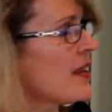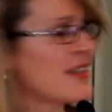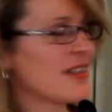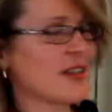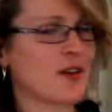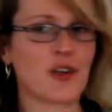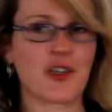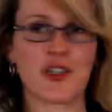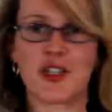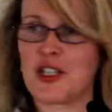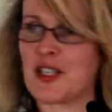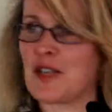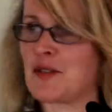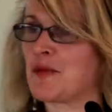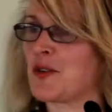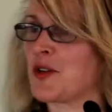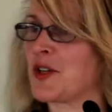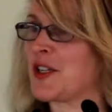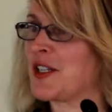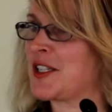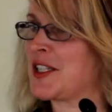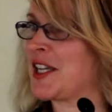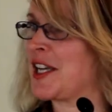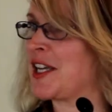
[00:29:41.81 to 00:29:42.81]
So I just
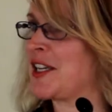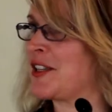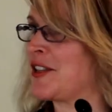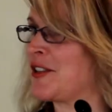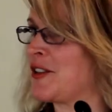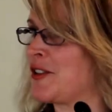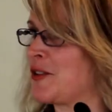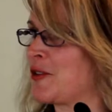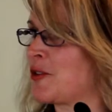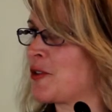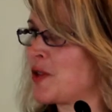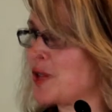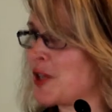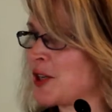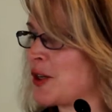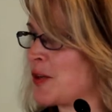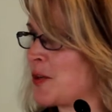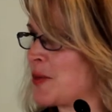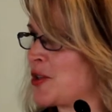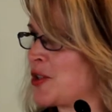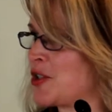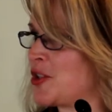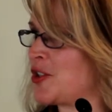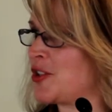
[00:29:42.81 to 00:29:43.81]
want to take a quick
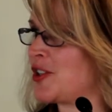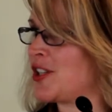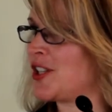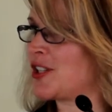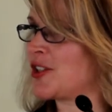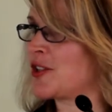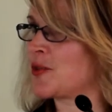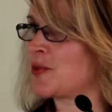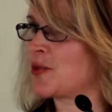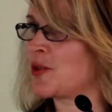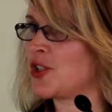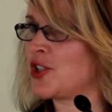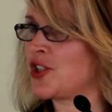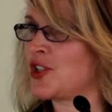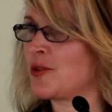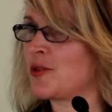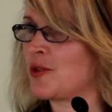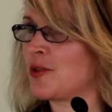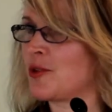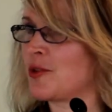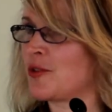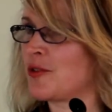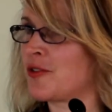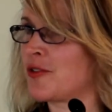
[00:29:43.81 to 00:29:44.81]
opportunity to wish
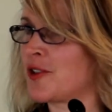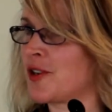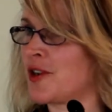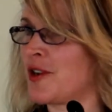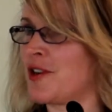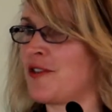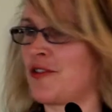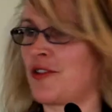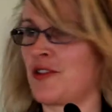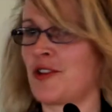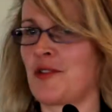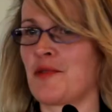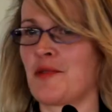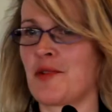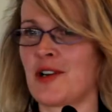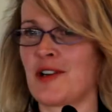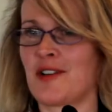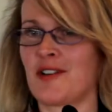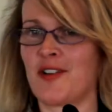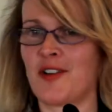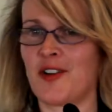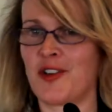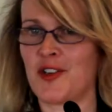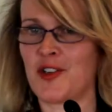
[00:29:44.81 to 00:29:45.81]
you all very, very
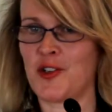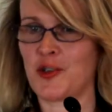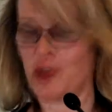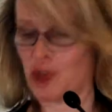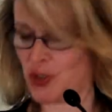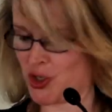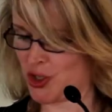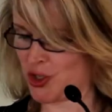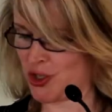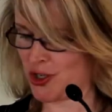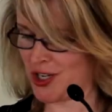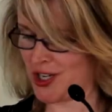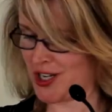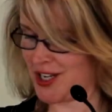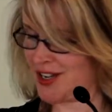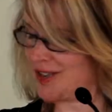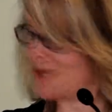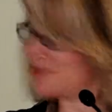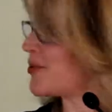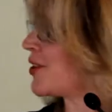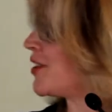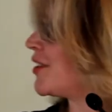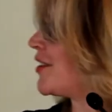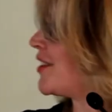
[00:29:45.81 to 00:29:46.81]
well on your
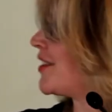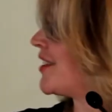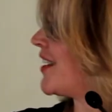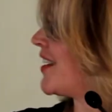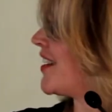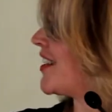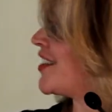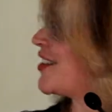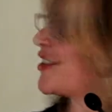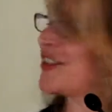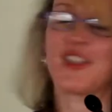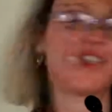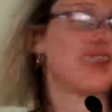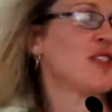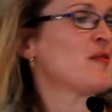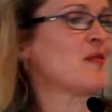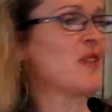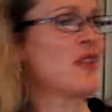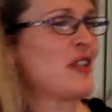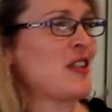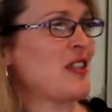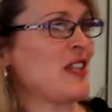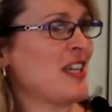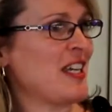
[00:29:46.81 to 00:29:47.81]
journey with
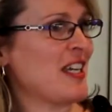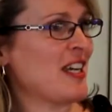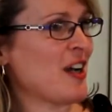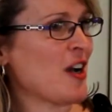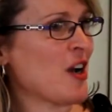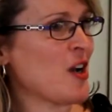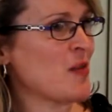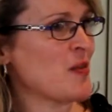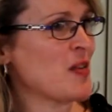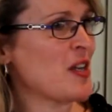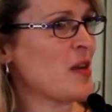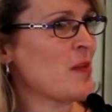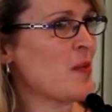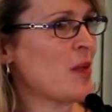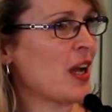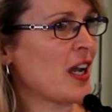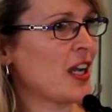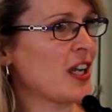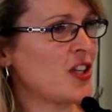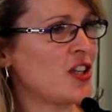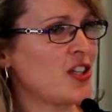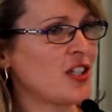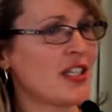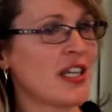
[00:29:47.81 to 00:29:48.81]
the home care
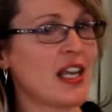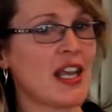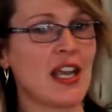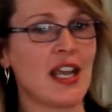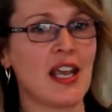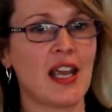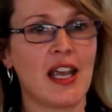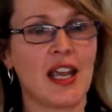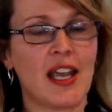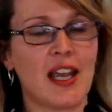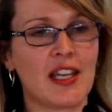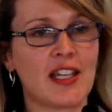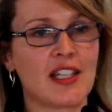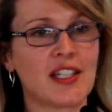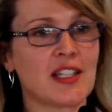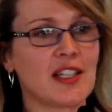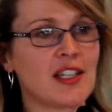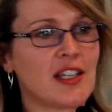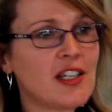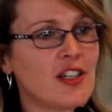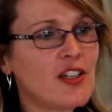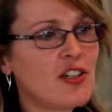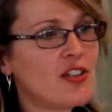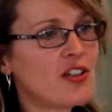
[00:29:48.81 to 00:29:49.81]
packages, and to
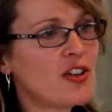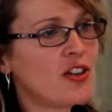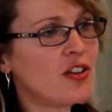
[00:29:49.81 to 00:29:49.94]
let you